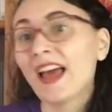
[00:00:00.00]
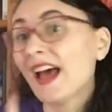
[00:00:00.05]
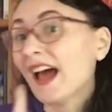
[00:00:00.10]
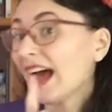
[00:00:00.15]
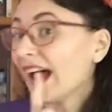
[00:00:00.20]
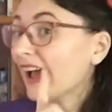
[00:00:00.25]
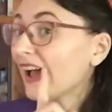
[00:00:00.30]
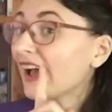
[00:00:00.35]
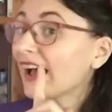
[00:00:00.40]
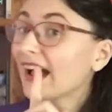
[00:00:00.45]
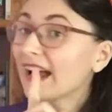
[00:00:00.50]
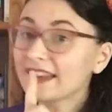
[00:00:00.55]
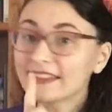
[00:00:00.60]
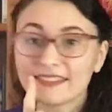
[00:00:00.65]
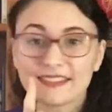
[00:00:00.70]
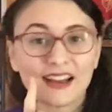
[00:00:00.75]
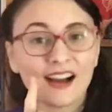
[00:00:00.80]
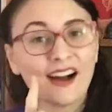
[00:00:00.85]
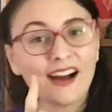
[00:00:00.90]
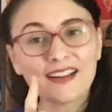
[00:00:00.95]
and
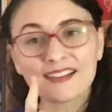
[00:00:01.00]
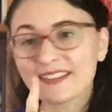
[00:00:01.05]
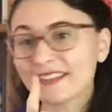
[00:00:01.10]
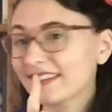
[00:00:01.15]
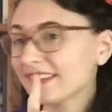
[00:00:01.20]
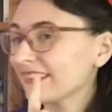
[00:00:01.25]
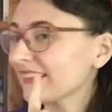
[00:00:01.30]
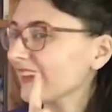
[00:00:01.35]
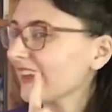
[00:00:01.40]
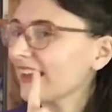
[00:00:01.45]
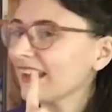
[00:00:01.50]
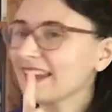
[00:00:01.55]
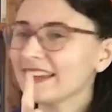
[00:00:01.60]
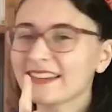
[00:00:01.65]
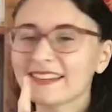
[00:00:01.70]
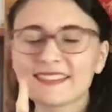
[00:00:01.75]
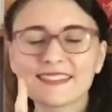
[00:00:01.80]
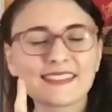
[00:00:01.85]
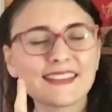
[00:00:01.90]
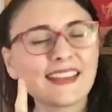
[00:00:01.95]
not say a
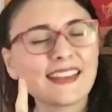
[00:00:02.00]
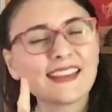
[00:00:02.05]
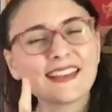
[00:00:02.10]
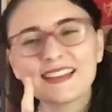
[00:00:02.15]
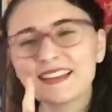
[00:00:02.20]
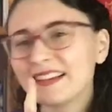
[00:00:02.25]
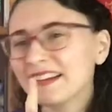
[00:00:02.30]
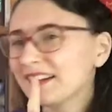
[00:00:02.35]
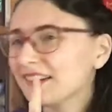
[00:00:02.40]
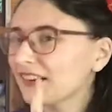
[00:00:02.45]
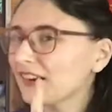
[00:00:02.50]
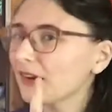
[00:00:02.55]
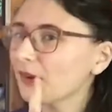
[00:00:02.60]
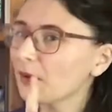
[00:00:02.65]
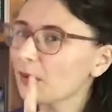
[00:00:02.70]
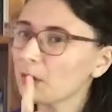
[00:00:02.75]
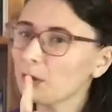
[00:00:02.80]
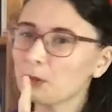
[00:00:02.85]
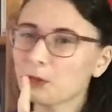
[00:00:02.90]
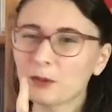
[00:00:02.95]

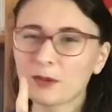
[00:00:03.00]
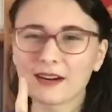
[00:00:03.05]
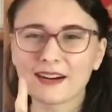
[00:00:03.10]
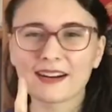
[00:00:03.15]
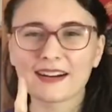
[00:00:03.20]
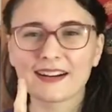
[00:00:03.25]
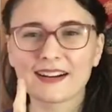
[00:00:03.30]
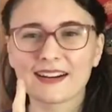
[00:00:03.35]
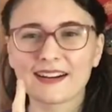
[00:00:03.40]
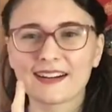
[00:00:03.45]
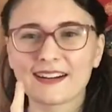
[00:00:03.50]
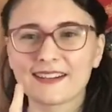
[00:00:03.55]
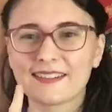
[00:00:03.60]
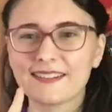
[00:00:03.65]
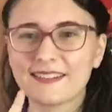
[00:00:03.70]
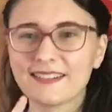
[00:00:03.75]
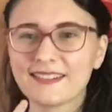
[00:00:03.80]
single word?